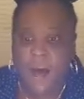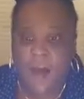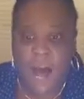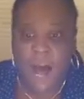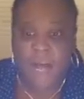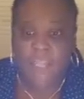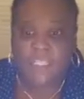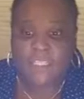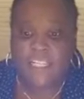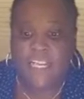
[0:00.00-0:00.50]

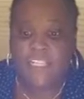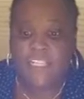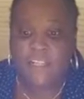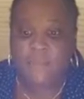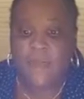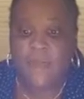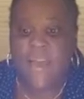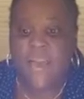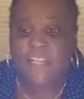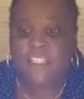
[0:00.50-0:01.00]

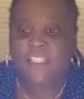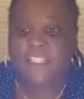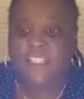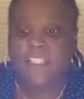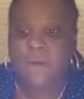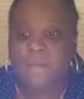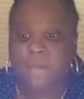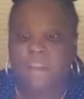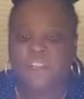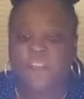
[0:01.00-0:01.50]
Autism has
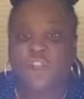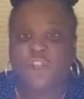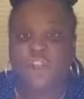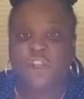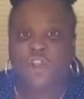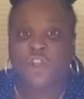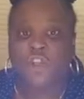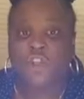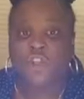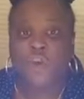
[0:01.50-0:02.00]
something
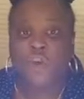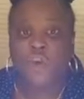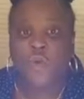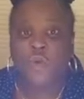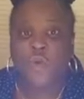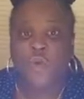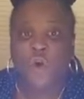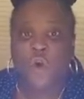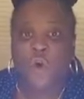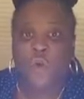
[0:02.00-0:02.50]
to
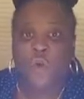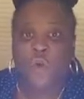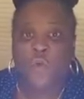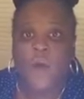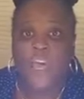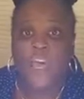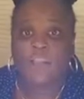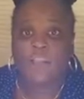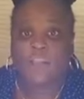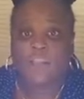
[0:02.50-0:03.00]
do
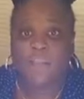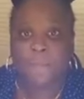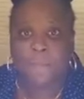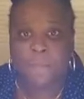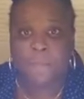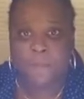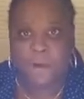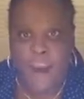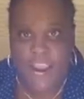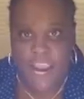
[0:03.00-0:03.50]
with the
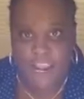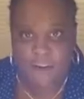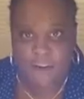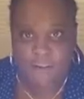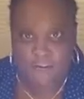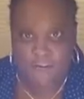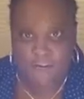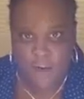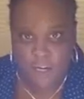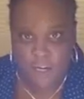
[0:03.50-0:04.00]
brain
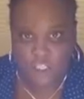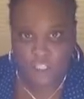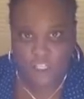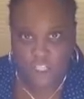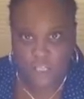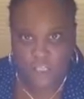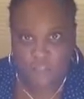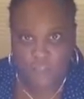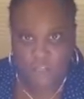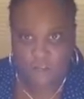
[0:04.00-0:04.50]

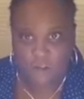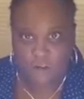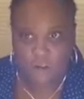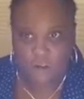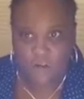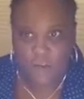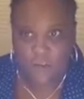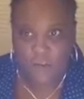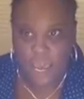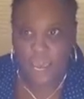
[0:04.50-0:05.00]
function,
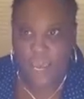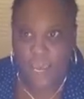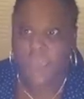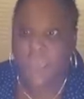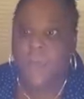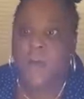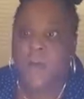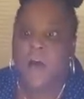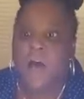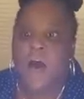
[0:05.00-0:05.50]
okay?
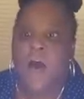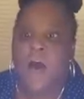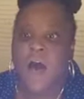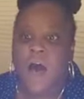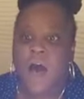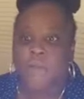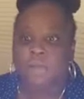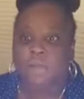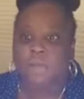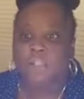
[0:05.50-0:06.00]

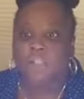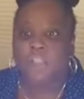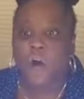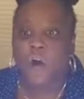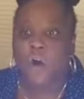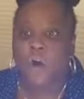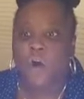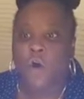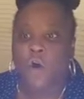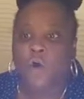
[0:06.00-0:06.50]

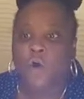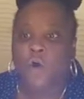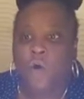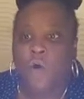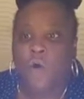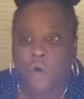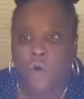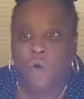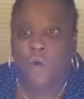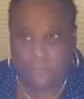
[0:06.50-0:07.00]
So
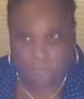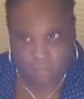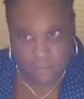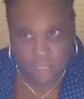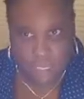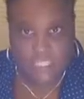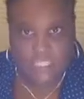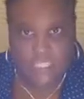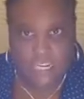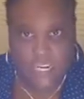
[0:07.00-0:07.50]

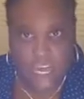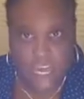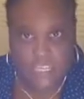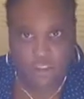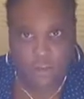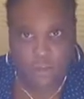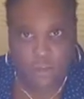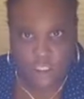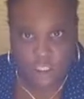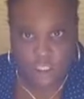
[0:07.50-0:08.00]
that's the
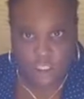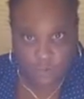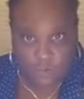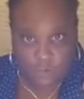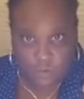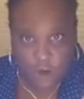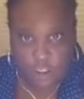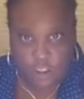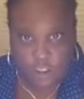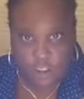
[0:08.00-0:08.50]
next question.
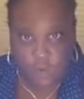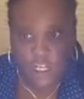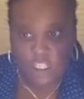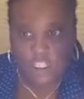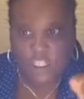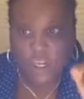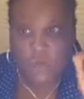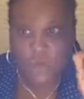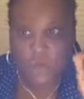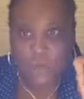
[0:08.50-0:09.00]
First
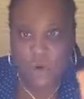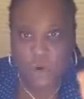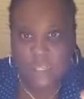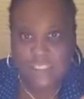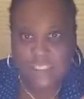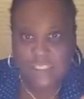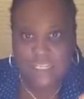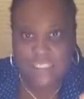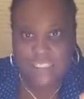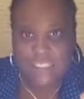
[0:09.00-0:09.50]
question,
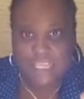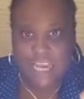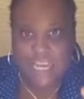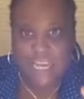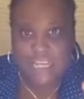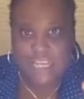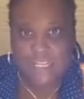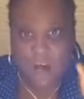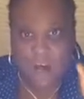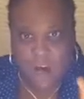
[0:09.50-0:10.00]
what's the
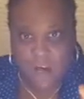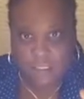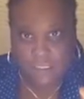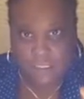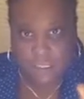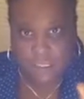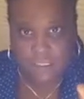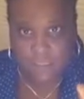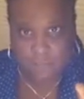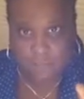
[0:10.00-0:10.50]
disease?
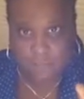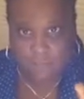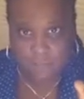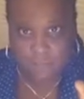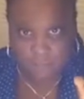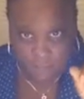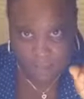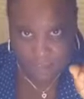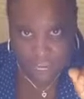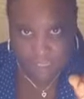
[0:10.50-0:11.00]
Autism.
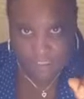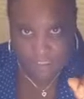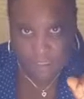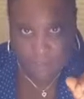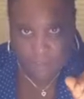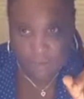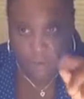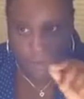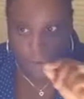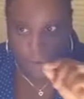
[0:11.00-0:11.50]
That's
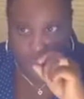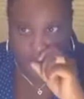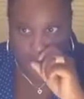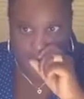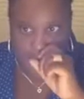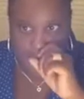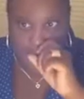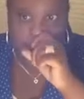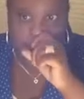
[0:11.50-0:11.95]
number one.